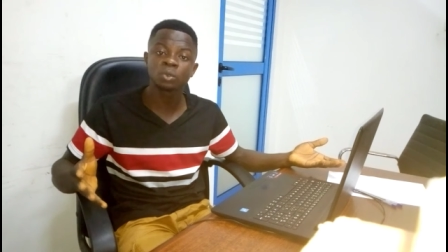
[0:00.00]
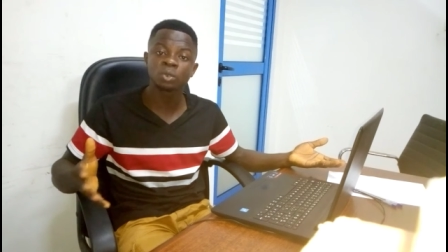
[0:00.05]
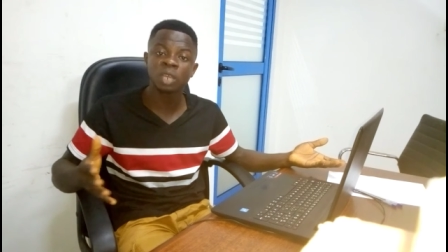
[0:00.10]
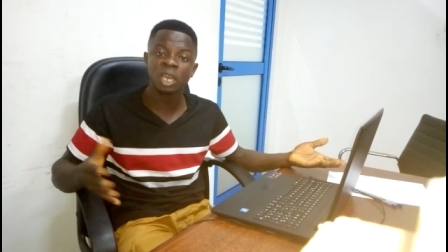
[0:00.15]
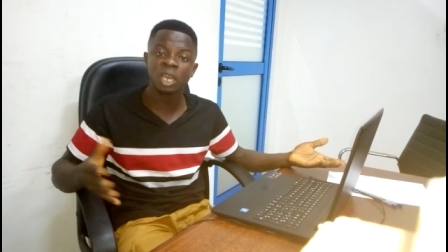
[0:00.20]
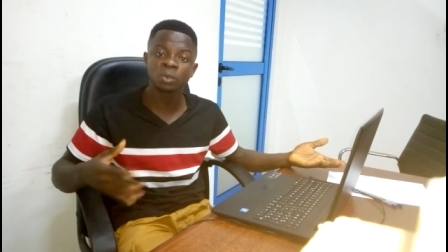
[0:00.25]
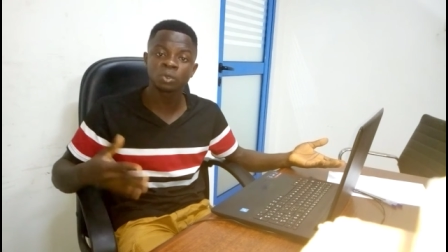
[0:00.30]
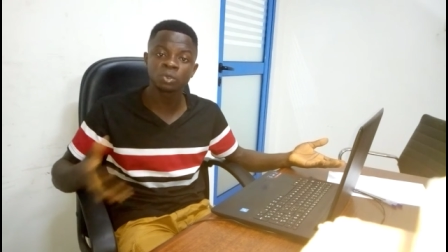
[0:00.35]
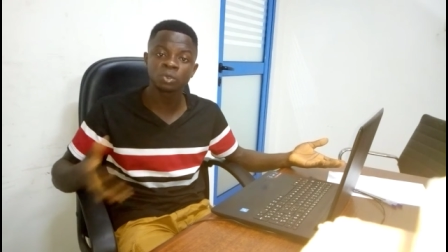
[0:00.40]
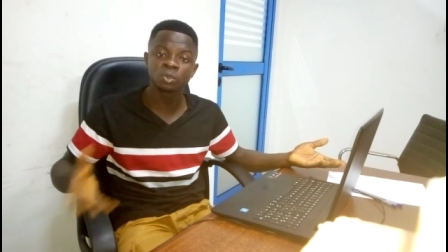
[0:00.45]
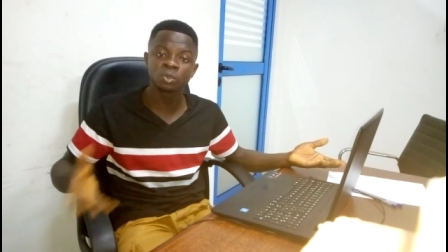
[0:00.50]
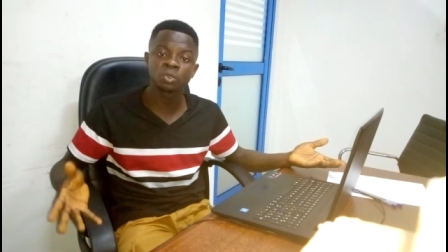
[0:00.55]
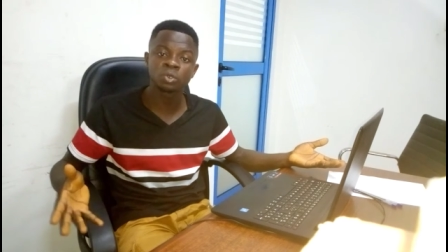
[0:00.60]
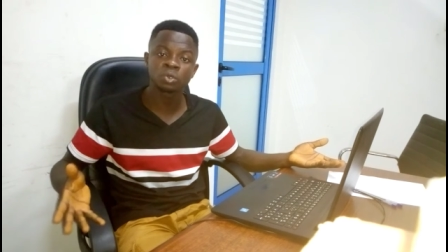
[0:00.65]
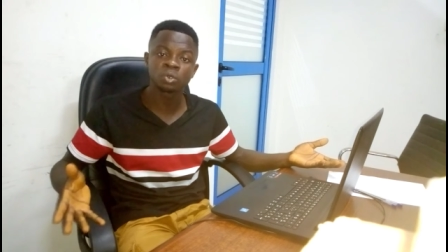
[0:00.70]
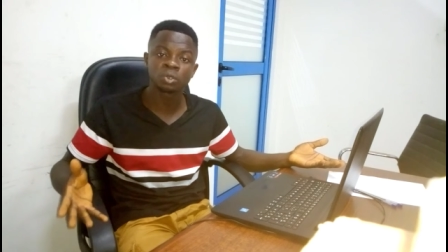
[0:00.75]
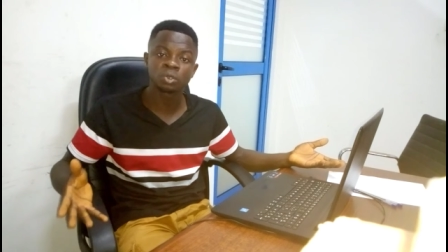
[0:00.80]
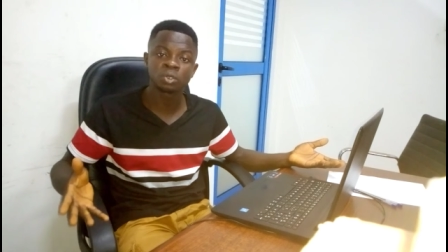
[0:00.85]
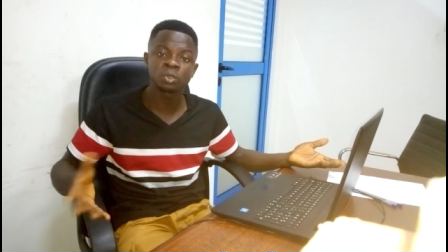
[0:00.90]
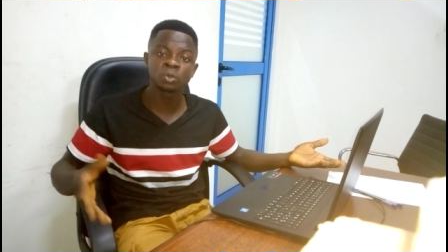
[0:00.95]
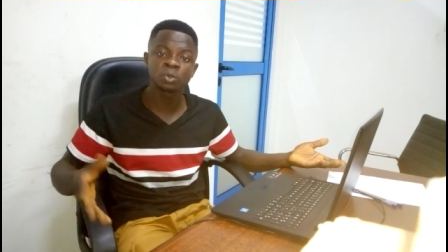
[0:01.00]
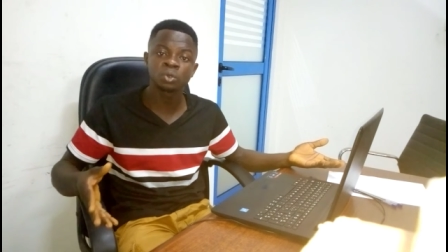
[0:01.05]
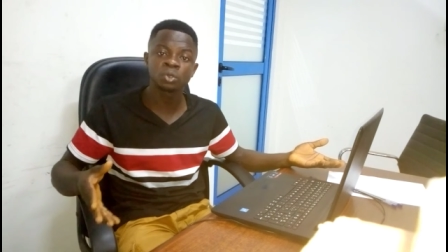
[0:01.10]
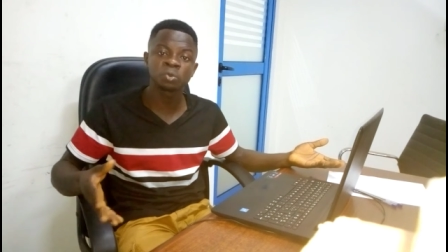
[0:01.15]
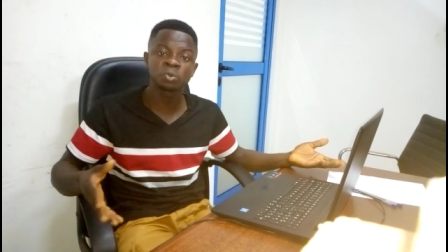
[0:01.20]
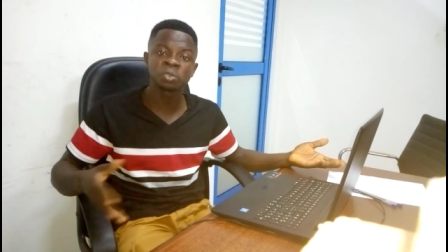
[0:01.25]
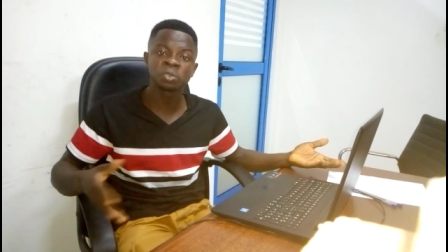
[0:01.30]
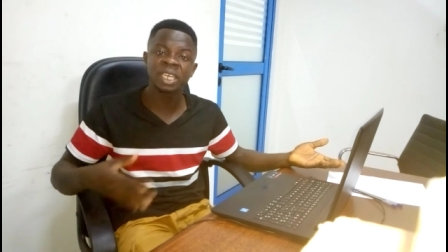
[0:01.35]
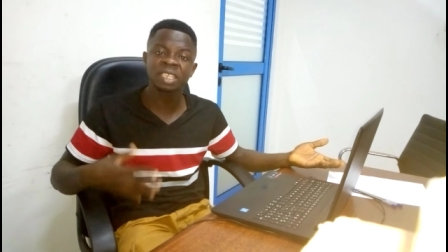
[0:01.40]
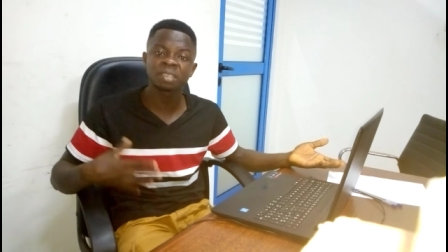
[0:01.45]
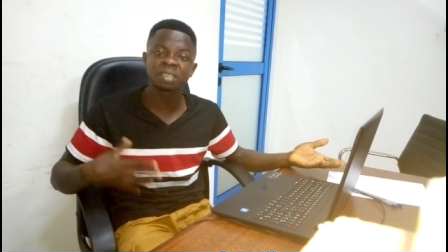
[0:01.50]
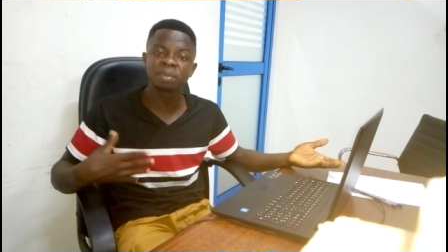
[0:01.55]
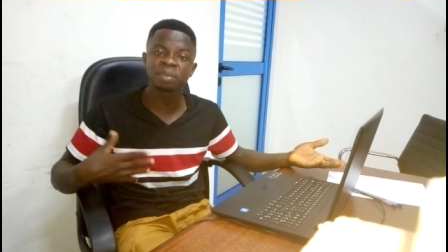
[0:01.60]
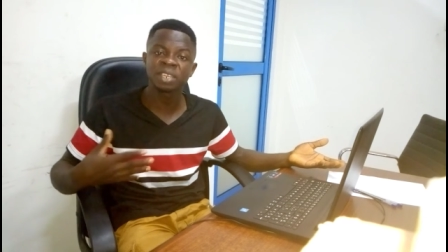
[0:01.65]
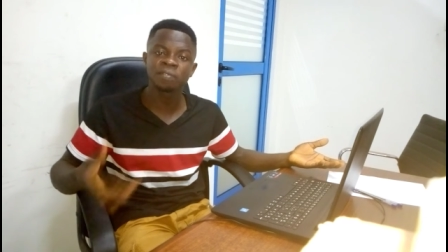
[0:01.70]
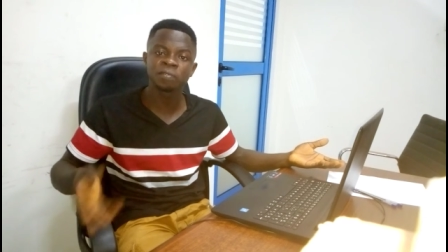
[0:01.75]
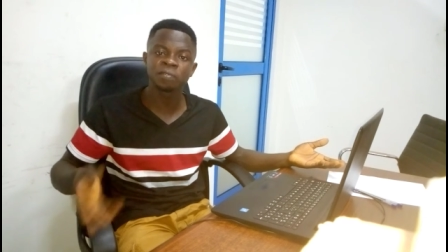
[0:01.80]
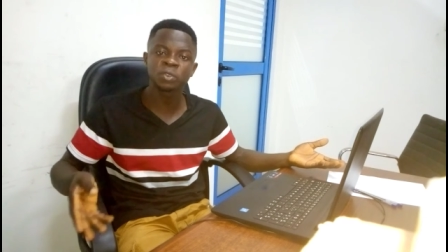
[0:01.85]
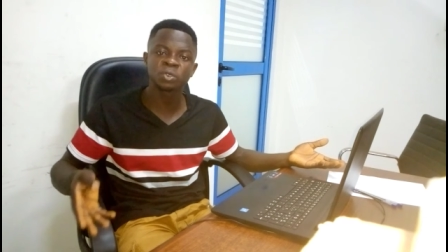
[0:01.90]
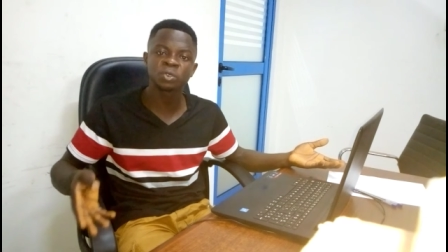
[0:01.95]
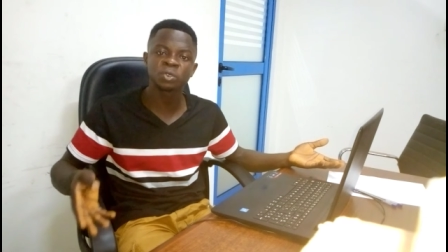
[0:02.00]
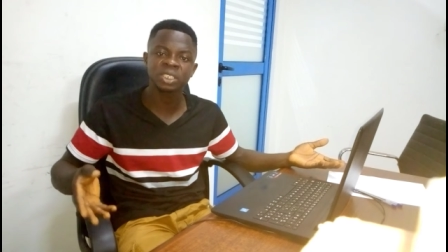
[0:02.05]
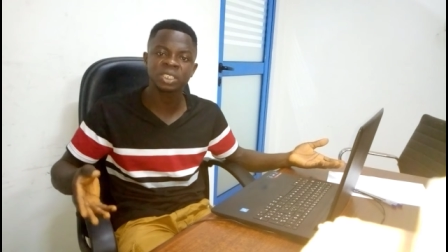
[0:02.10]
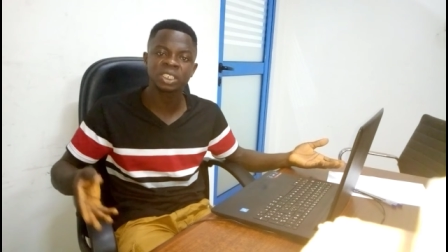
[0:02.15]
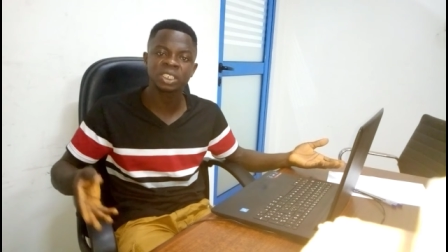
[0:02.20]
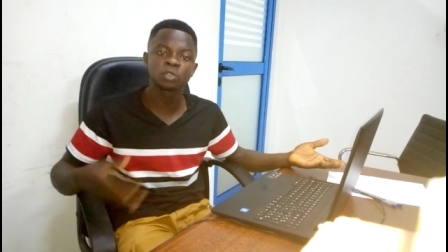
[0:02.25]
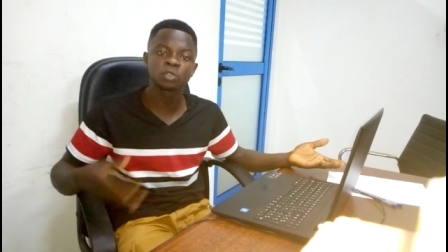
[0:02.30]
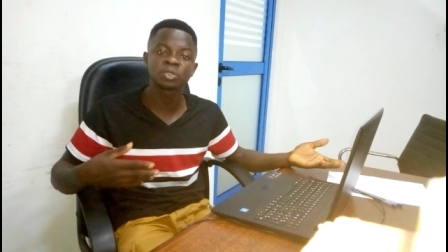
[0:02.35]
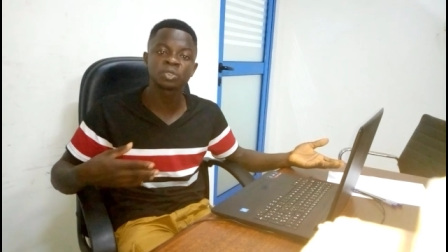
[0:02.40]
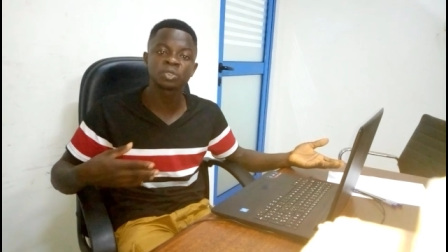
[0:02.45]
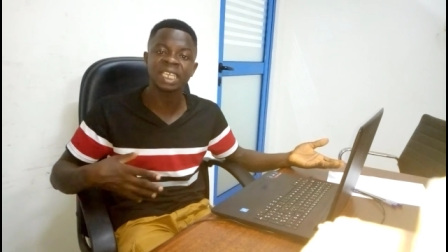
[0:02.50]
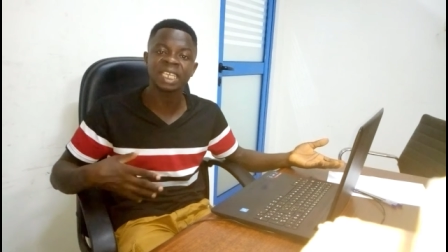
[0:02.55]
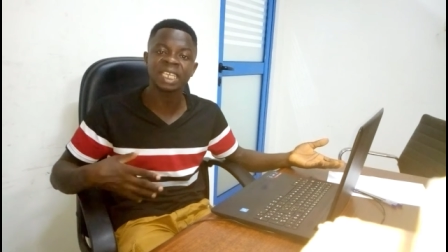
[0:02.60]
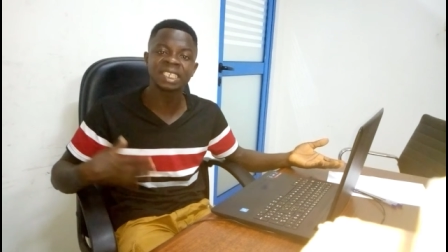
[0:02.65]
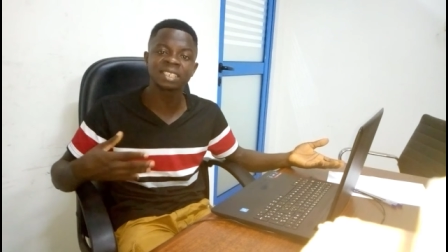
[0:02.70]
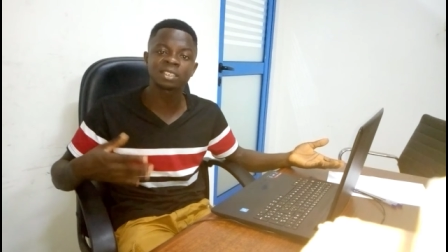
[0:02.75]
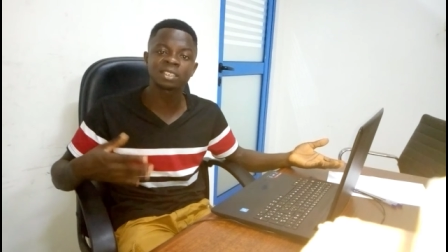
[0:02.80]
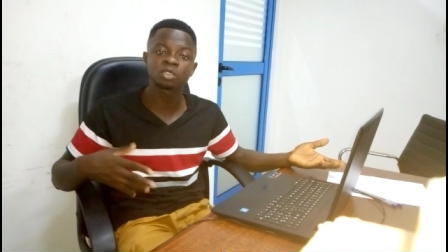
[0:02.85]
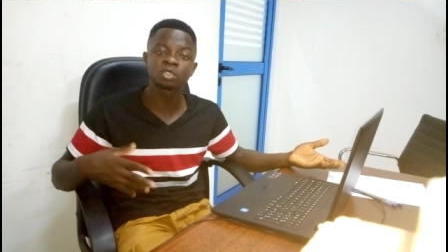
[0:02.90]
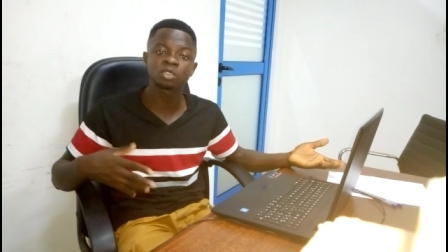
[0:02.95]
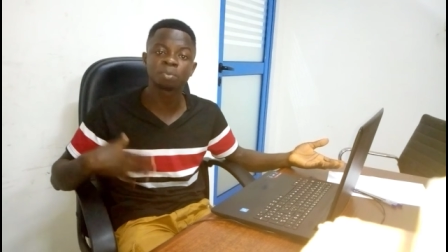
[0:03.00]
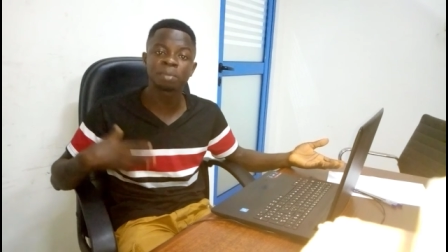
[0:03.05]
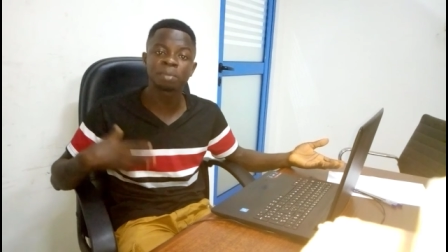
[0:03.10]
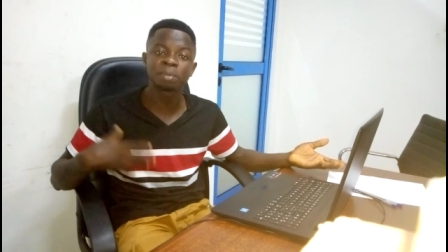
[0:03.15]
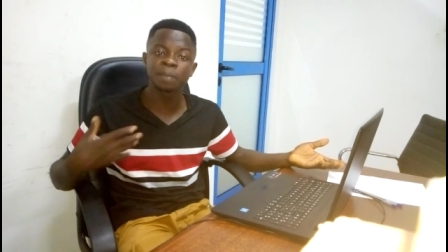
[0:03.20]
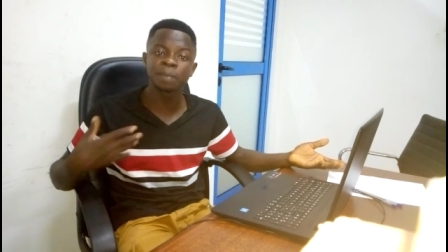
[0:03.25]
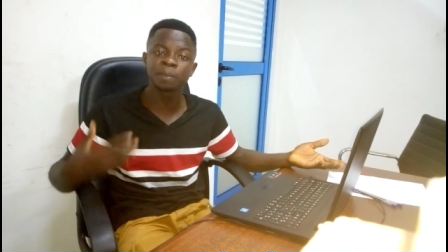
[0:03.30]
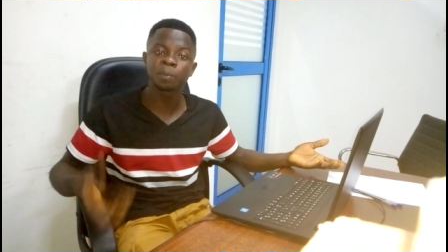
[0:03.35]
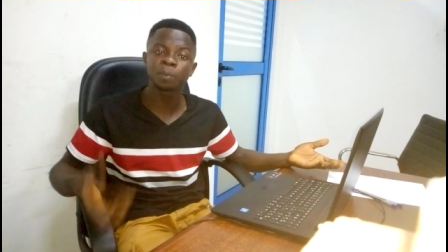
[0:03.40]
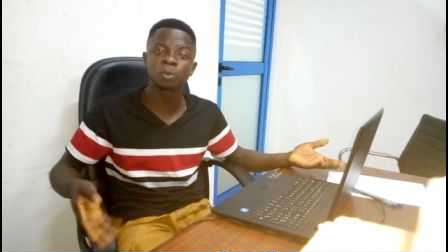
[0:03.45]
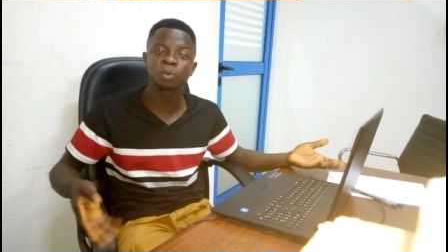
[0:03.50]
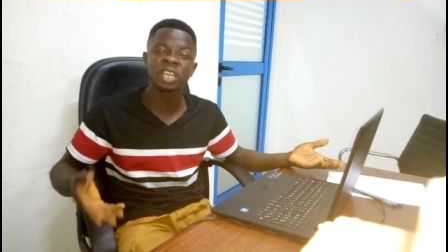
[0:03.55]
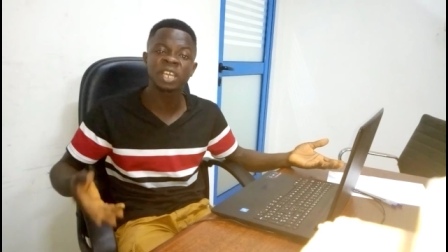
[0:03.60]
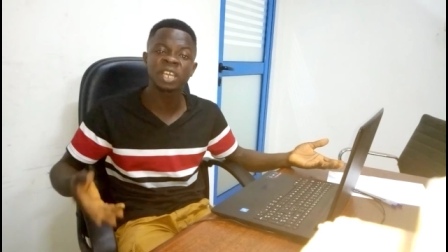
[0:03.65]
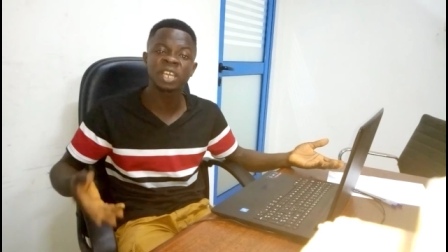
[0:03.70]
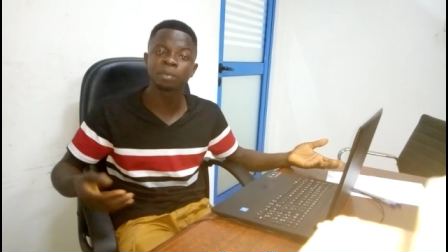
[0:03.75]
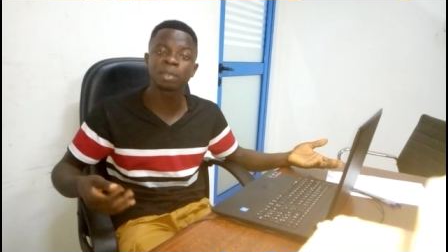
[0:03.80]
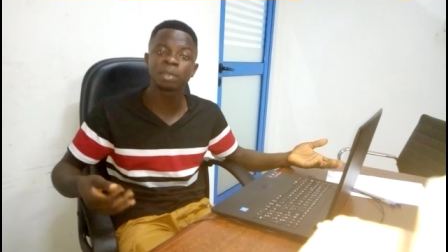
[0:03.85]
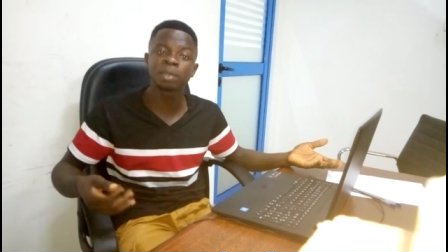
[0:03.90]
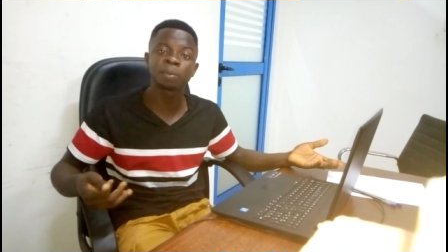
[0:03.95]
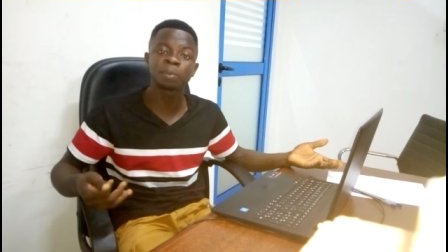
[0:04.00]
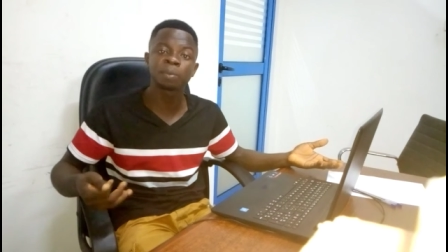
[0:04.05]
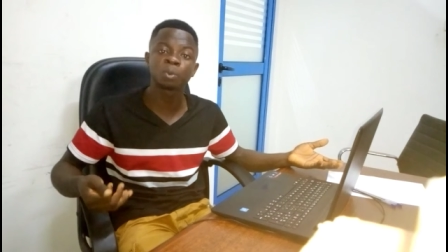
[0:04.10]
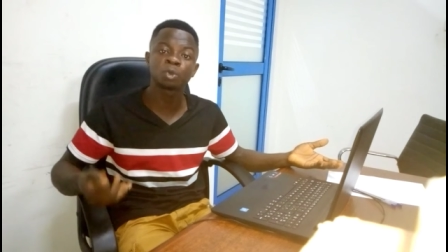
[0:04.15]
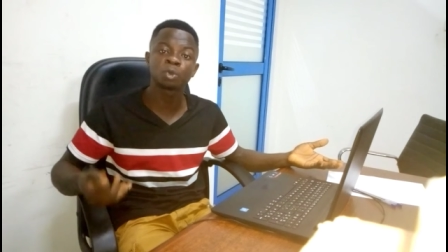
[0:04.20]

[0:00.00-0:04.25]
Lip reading: at rapid fast speed?